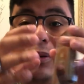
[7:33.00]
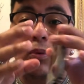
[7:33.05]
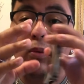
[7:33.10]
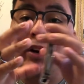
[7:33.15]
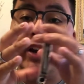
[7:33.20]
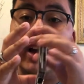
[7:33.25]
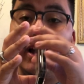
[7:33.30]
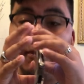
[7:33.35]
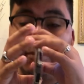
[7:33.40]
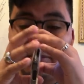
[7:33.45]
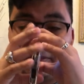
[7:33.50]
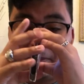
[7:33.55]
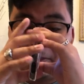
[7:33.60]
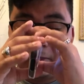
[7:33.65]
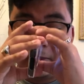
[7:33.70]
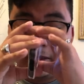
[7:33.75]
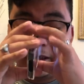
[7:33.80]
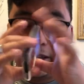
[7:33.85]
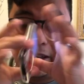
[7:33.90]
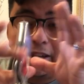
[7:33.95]
what I'm
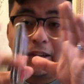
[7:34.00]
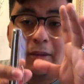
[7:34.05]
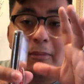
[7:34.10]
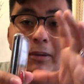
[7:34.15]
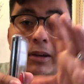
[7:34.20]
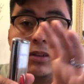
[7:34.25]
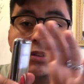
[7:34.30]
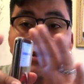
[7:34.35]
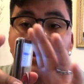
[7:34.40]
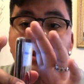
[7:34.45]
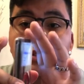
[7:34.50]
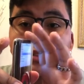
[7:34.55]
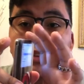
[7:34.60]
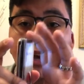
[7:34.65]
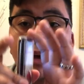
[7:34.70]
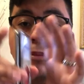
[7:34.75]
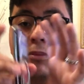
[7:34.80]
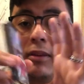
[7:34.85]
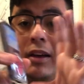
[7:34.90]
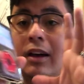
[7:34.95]
thinking about this,
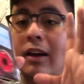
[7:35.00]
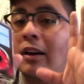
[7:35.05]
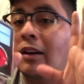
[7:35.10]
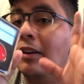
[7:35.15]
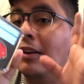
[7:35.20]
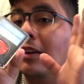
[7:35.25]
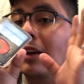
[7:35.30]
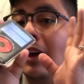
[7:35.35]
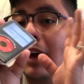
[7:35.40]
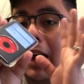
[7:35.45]
I'm I,